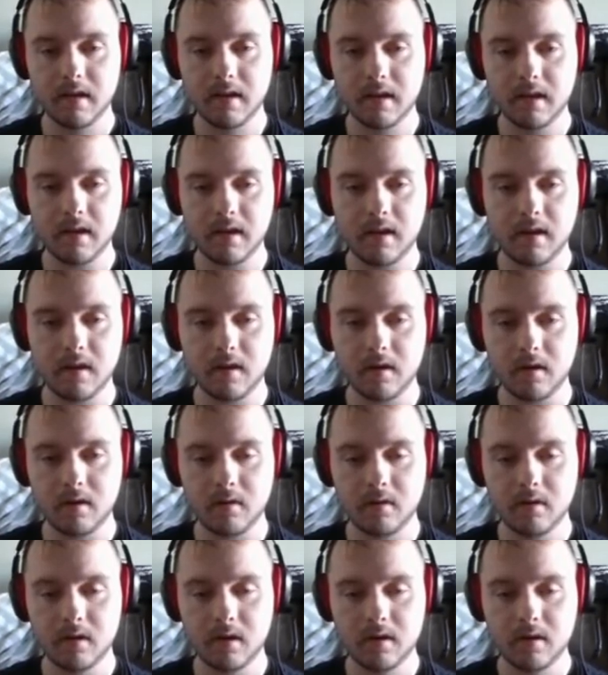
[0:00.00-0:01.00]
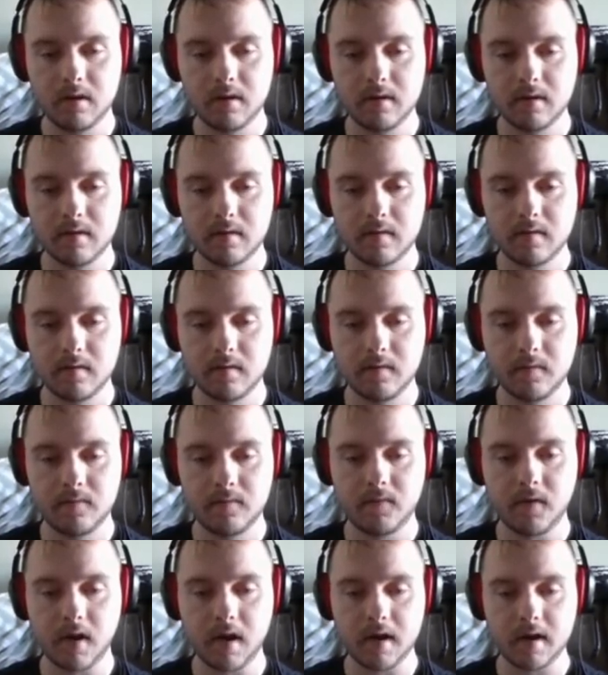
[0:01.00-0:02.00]
Hello?
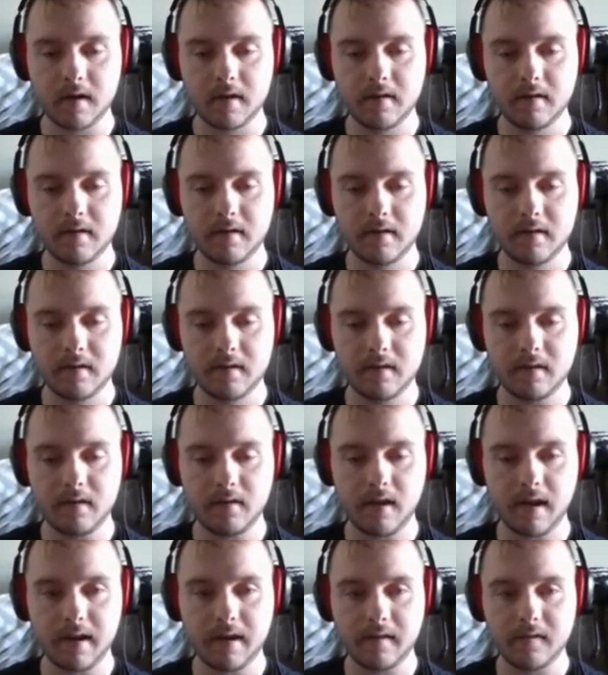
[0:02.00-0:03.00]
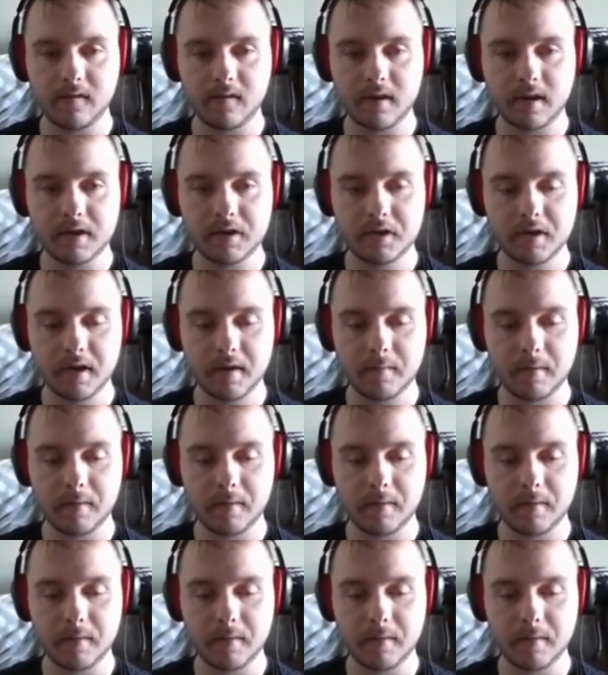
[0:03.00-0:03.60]
Fuck. The lights. I should get